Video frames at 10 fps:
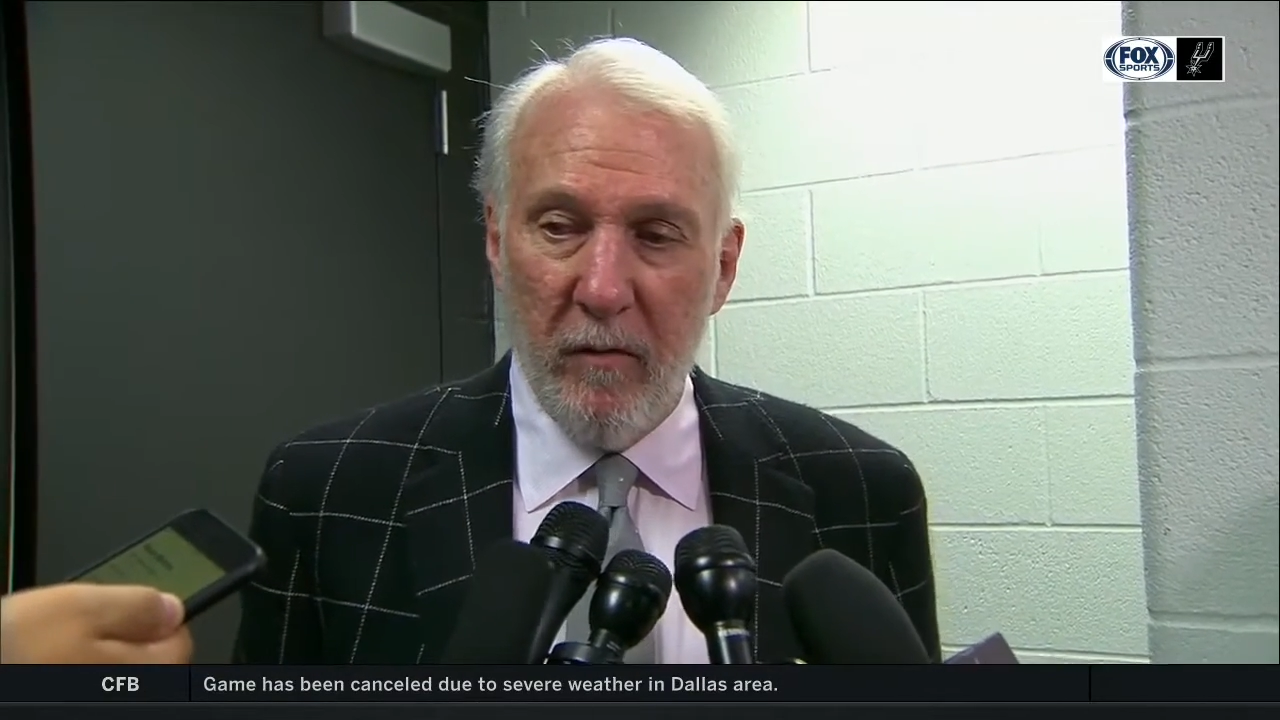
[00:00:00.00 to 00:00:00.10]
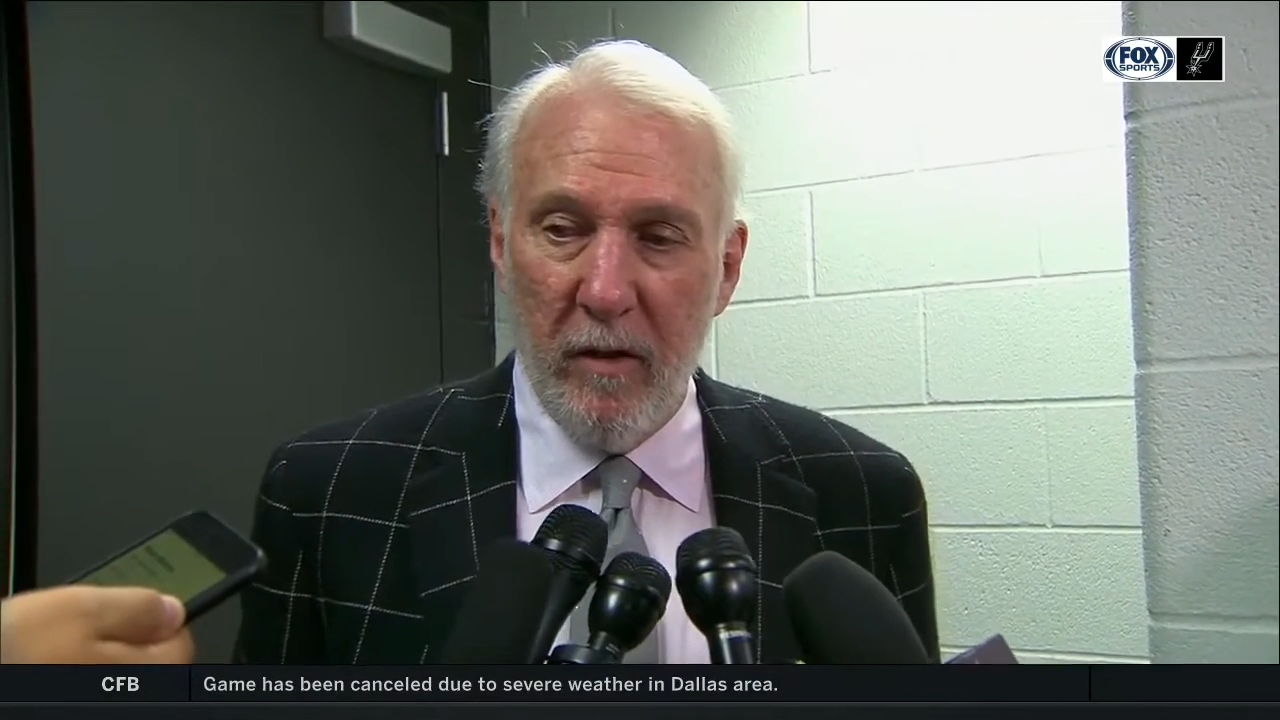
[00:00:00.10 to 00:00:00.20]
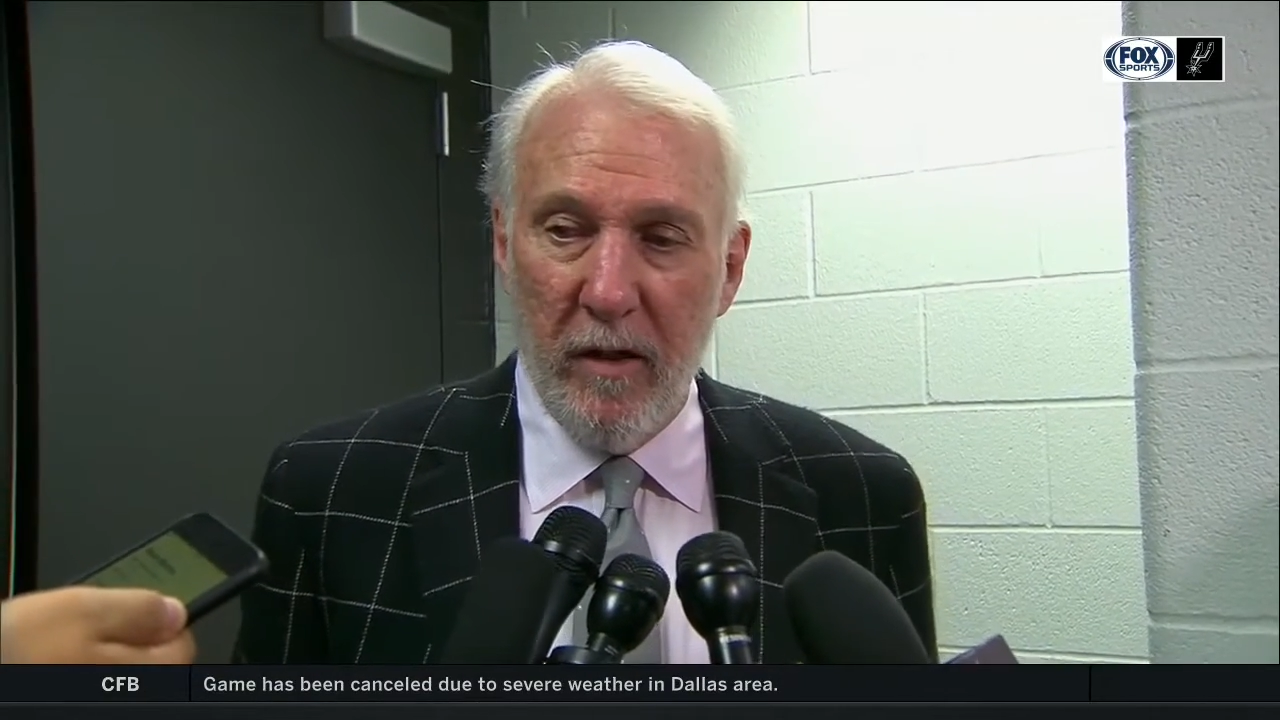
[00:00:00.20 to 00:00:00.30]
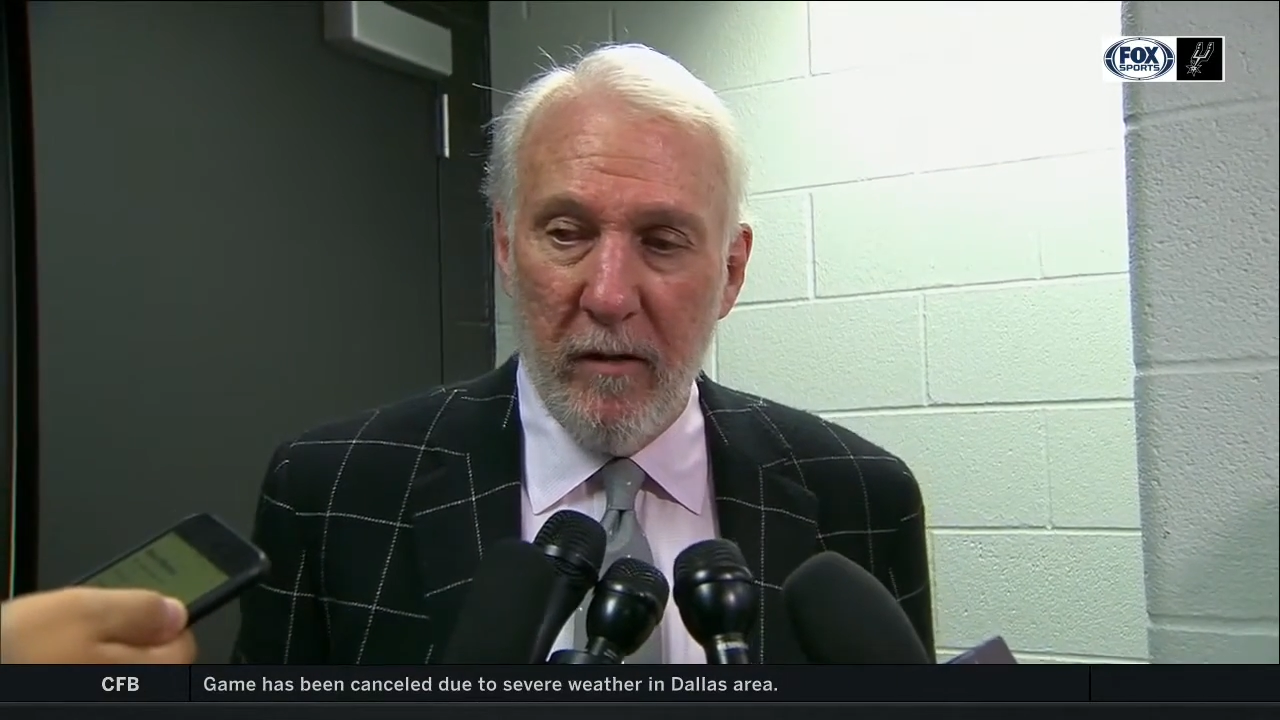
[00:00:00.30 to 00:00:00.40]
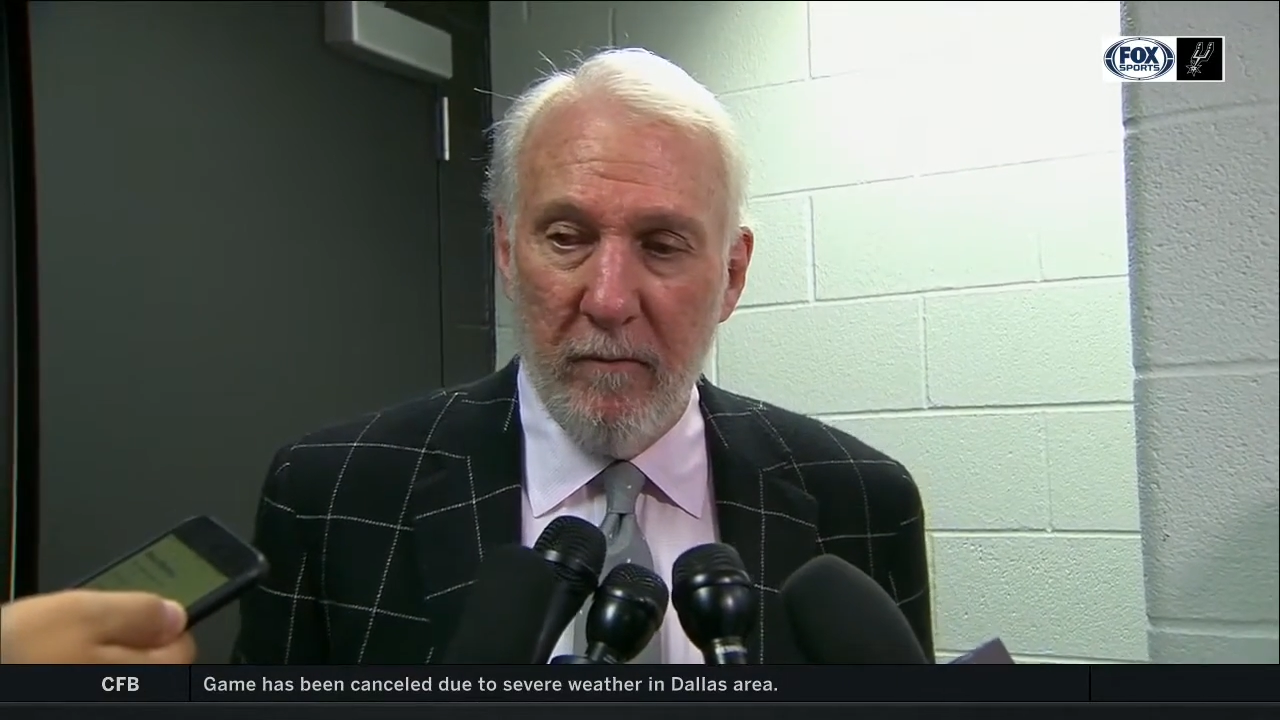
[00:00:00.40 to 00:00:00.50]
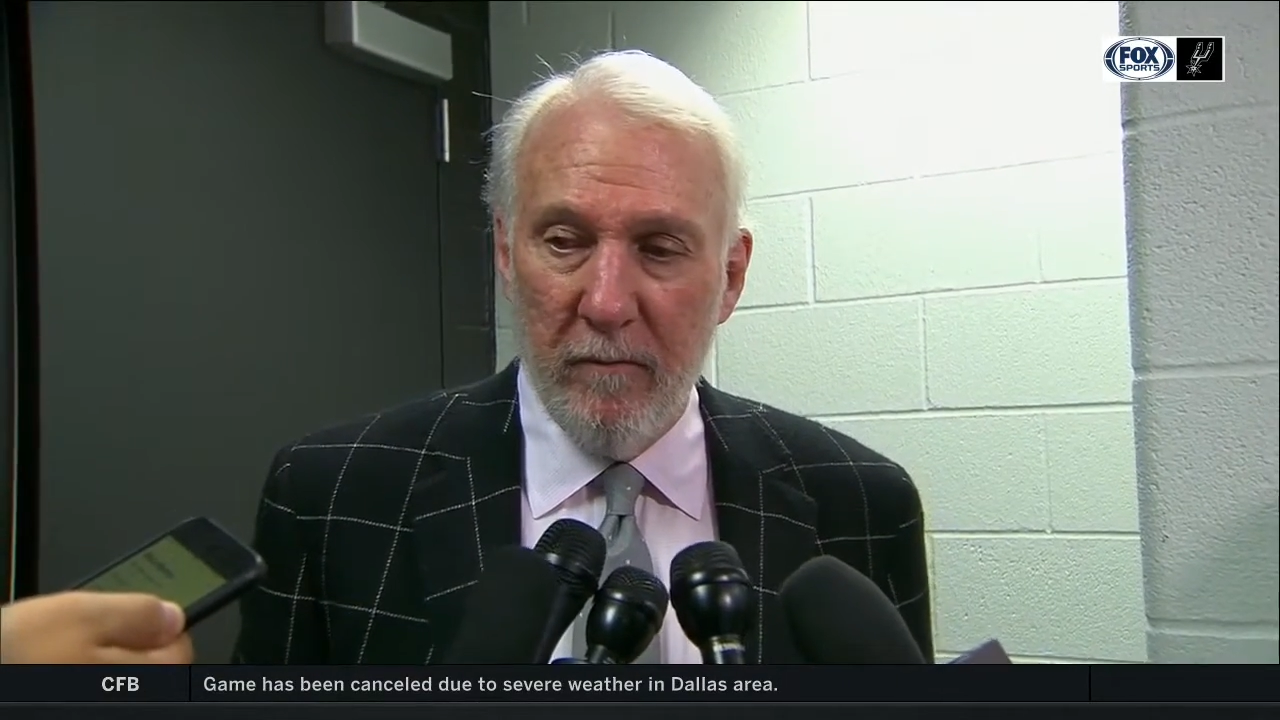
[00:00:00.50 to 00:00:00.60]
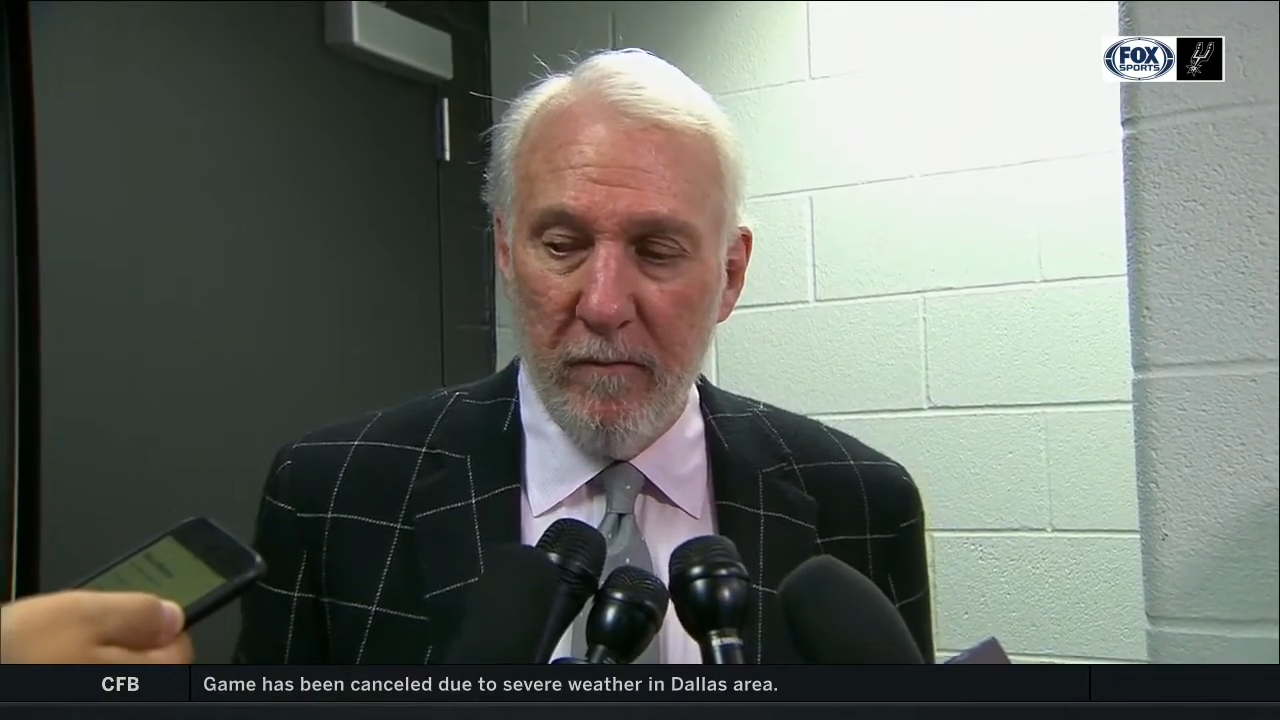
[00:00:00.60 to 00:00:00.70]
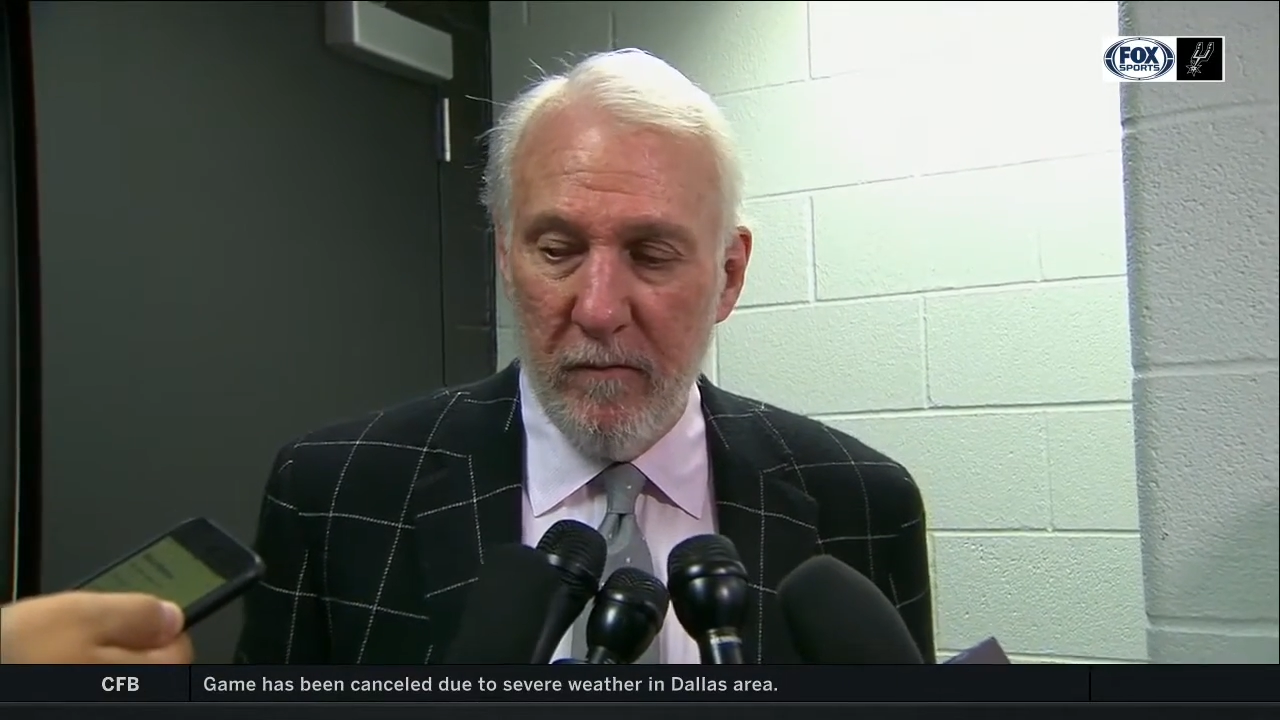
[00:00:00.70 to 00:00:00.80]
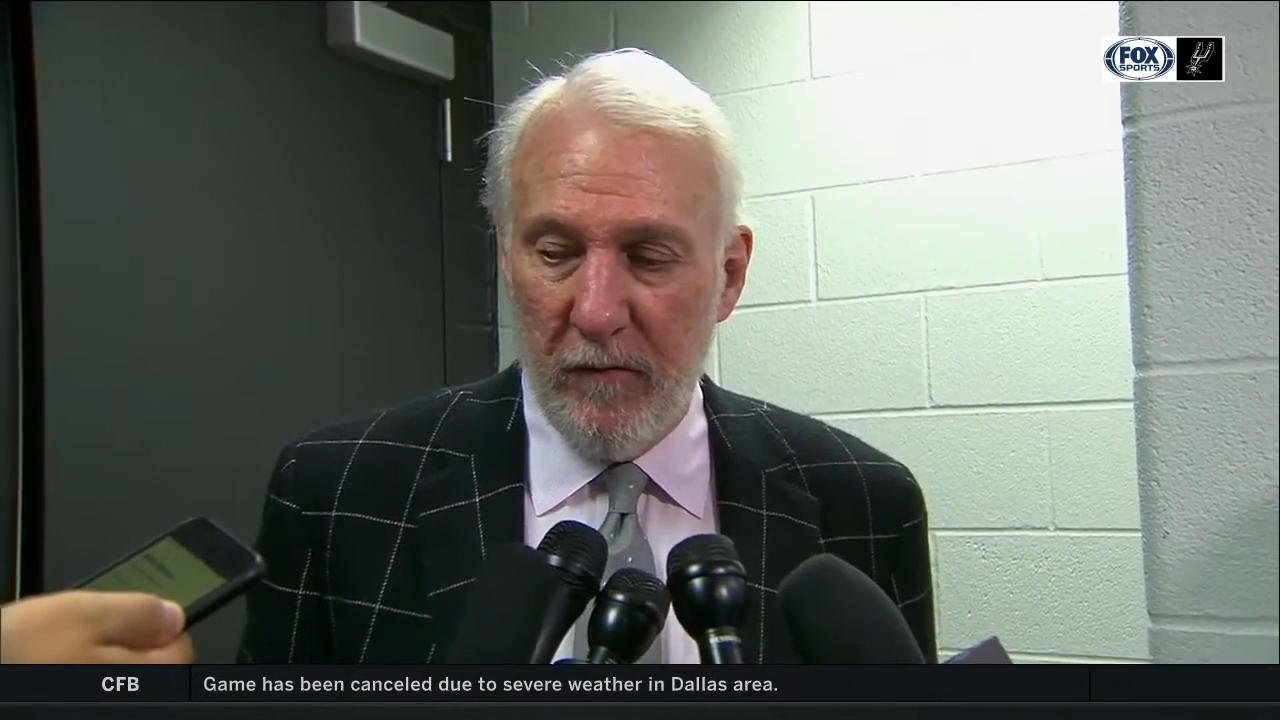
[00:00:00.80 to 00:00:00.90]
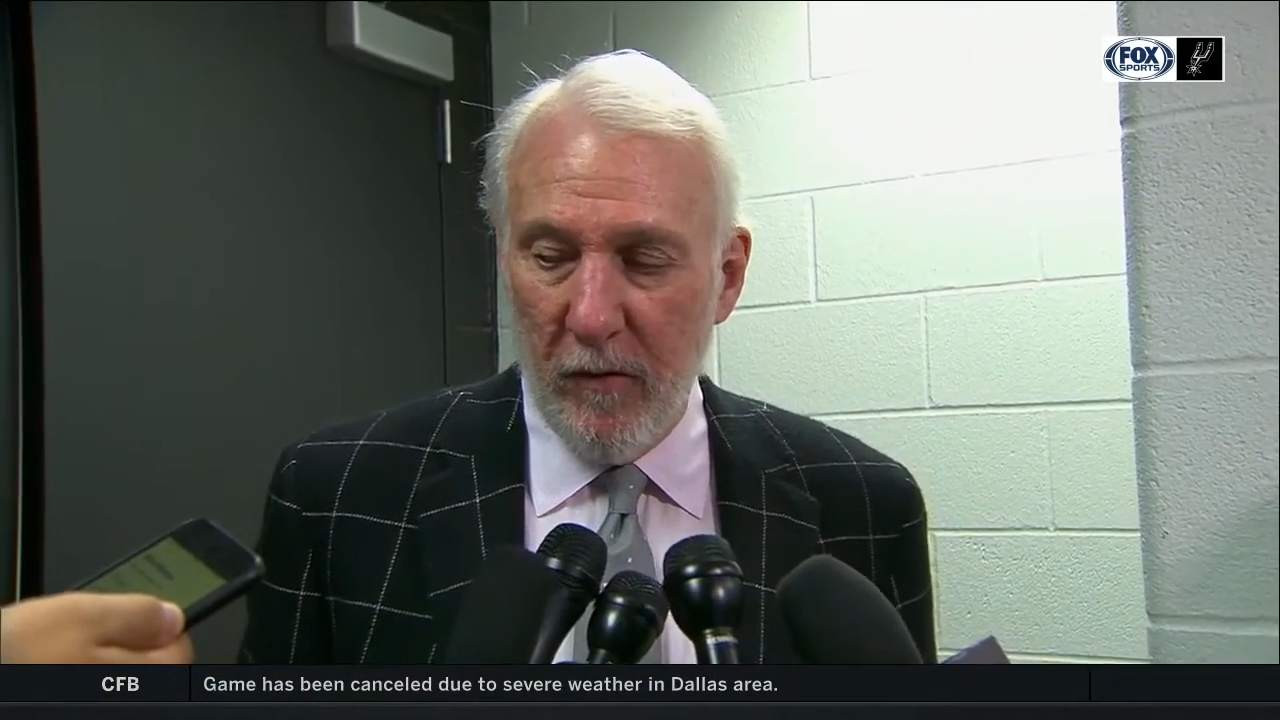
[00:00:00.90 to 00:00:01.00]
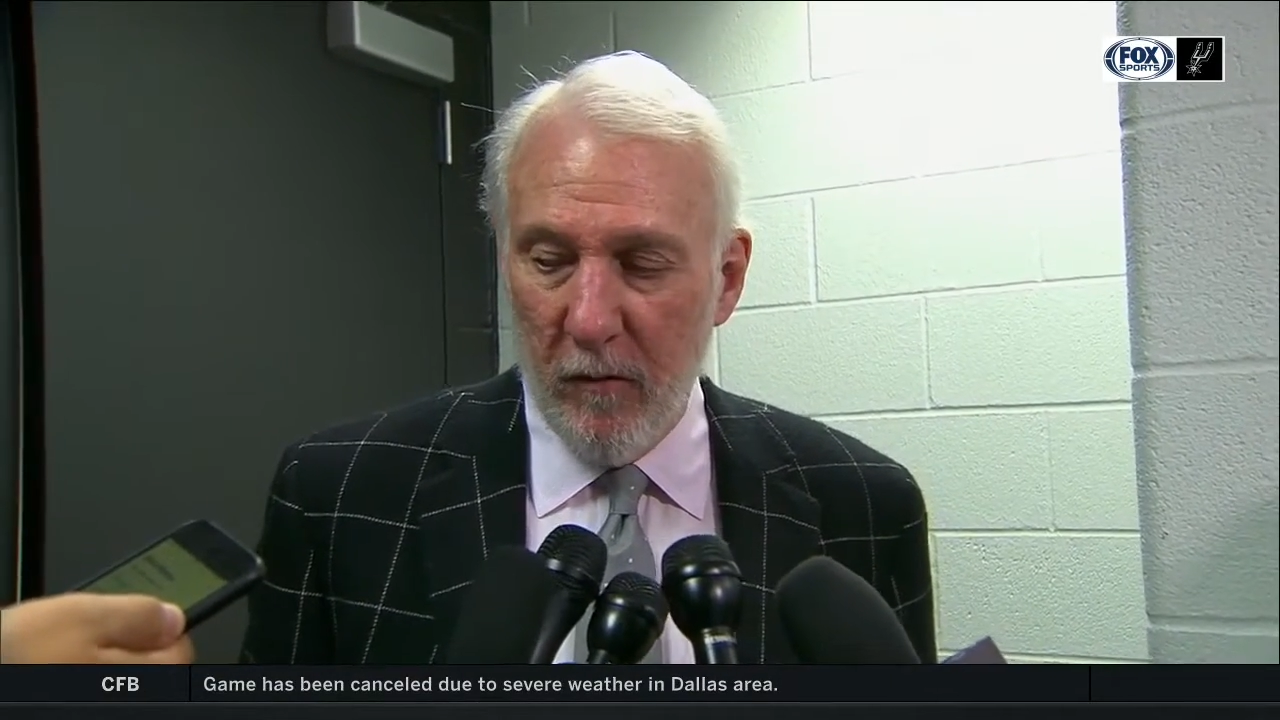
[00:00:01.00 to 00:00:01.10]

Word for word: We uh, feel